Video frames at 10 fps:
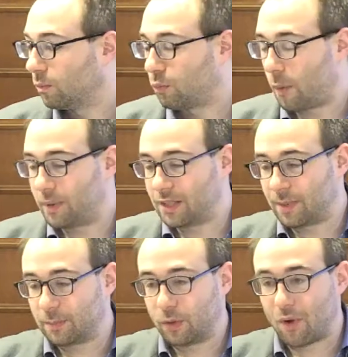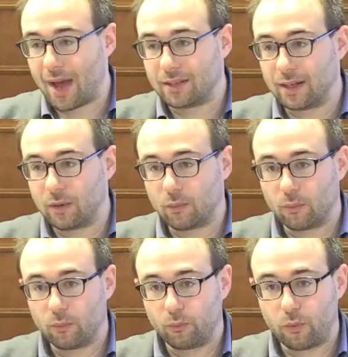Populism has been rising
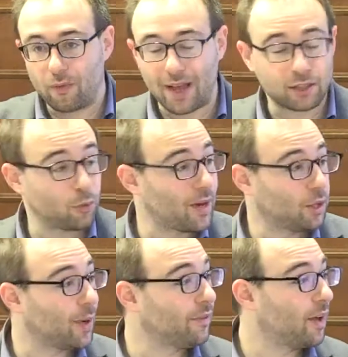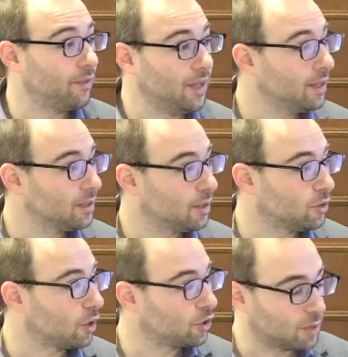for the last 20, 25 years. It's
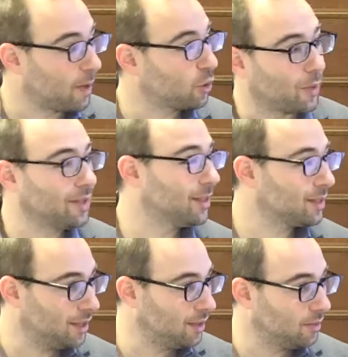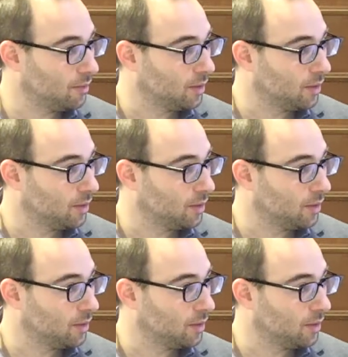not just about 2016.